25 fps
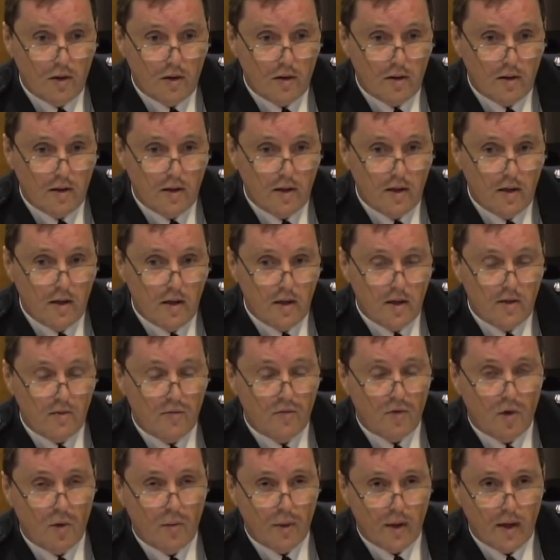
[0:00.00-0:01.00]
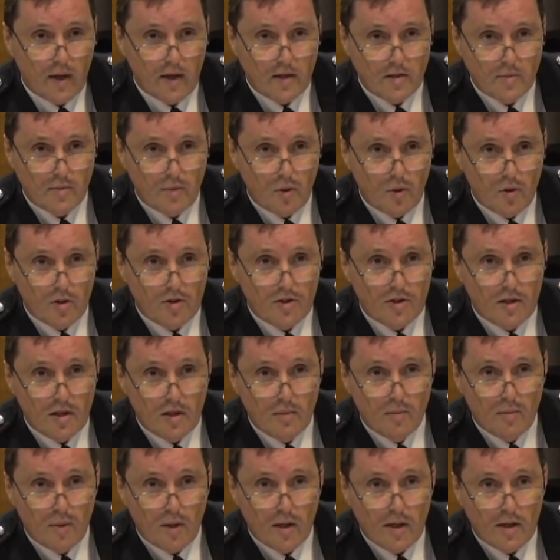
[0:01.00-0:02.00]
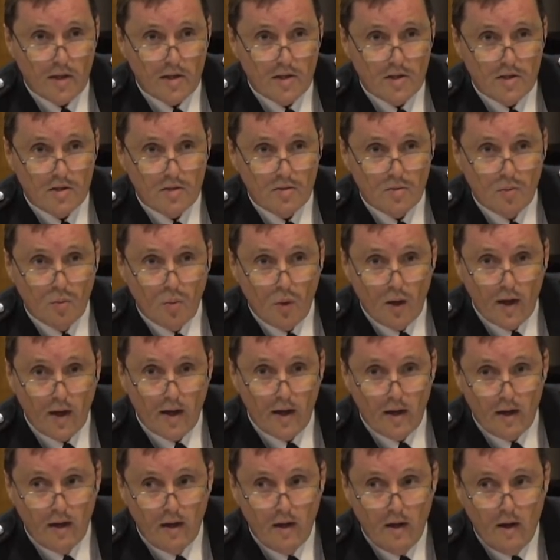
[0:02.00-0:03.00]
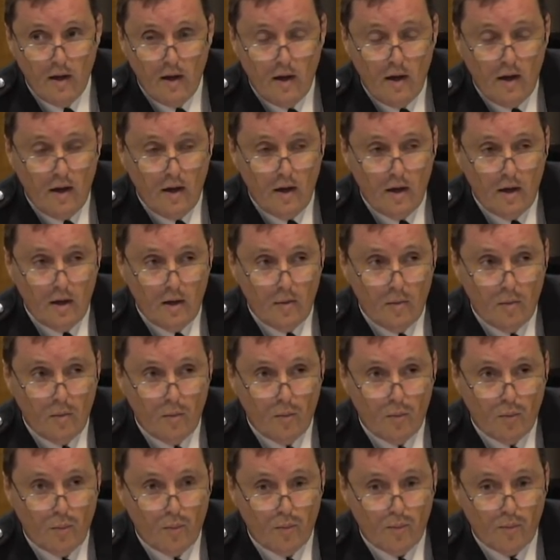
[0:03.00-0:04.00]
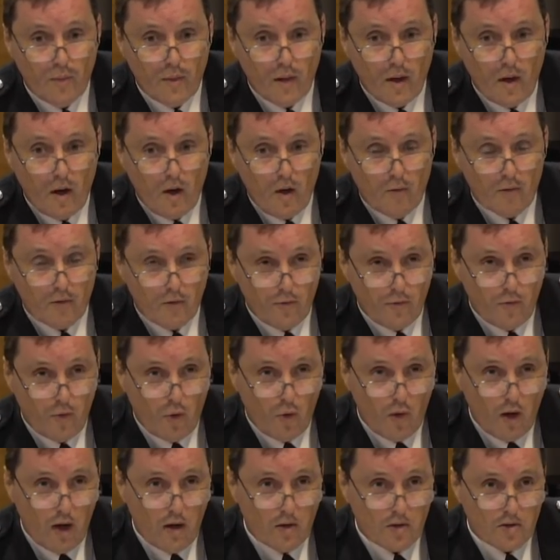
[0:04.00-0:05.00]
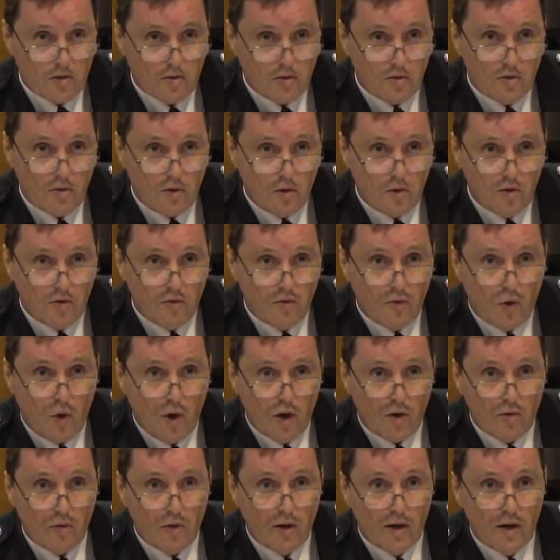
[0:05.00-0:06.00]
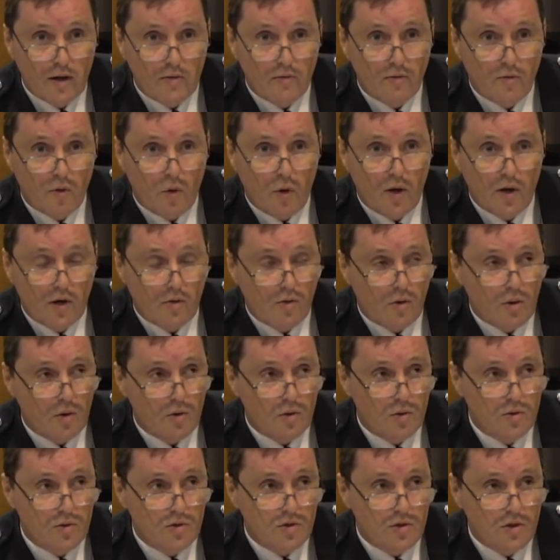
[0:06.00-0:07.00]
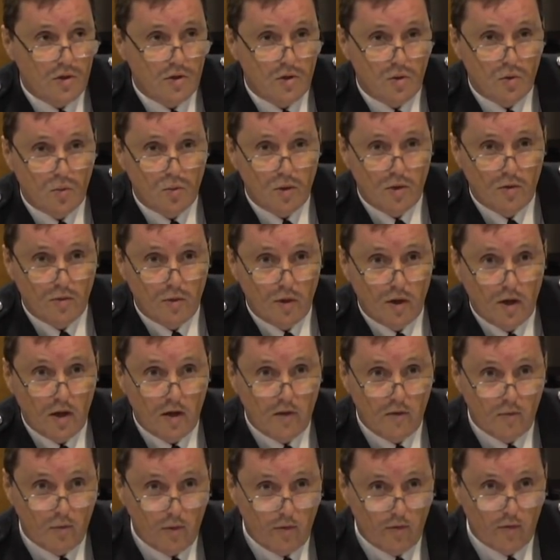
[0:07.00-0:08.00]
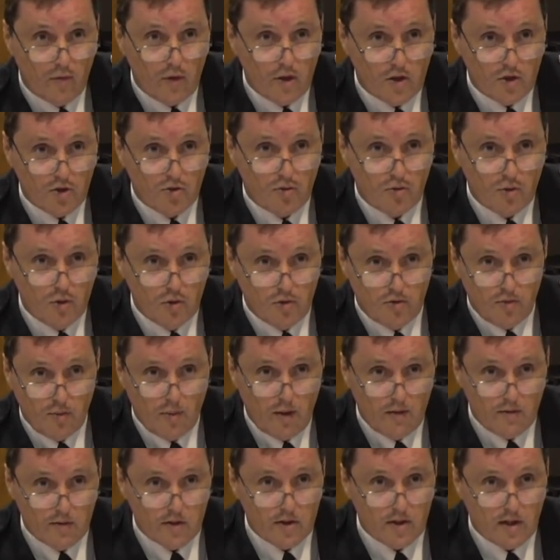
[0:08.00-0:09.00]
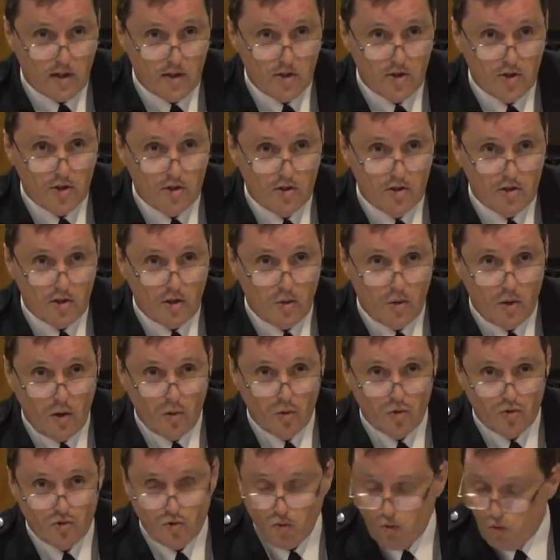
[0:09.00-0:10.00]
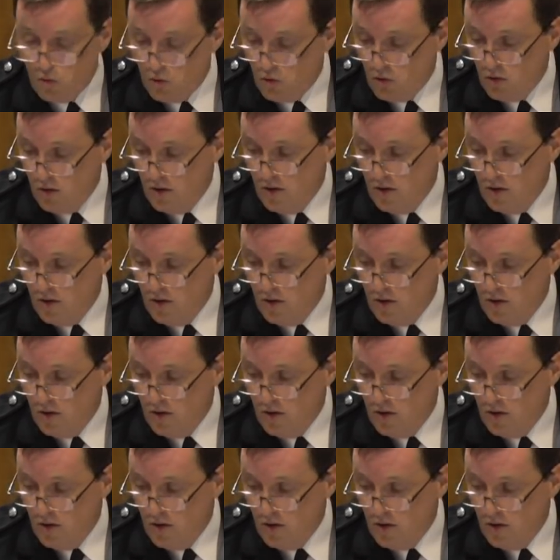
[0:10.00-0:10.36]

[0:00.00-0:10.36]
the London Fire Brigade has a policy in place where after 4 hours on the fire ground, fire crews are normally relieved with fresh crews from other stations, so they'll draw